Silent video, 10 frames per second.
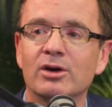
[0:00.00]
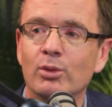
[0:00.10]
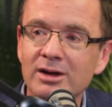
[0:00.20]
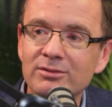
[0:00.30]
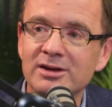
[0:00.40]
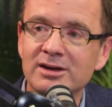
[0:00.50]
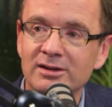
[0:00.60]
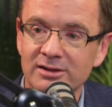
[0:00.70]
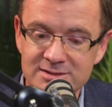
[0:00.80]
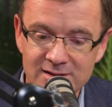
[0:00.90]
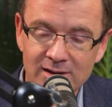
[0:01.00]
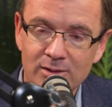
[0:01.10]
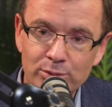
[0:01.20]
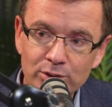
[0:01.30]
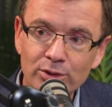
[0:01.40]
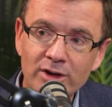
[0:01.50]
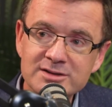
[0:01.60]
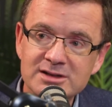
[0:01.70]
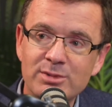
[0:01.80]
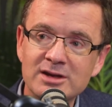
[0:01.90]
whatever the deal is, put all those
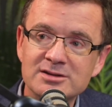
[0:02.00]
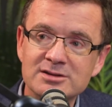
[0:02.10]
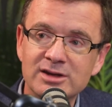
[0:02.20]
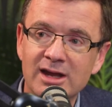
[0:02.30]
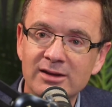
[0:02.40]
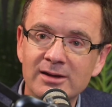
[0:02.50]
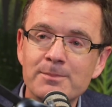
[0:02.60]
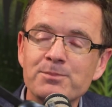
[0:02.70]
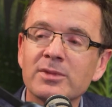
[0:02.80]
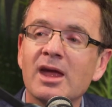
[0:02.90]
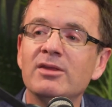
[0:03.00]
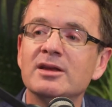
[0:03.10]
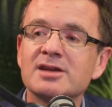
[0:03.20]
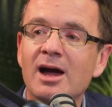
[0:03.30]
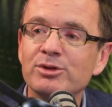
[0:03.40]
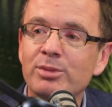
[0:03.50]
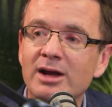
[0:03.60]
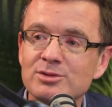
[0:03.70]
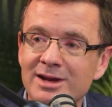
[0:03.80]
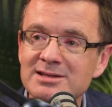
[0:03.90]
expenses together and then times it by
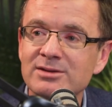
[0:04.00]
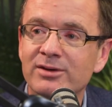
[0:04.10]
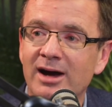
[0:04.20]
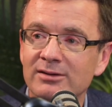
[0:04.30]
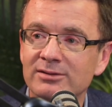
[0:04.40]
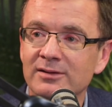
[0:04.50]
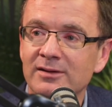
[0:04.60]
25.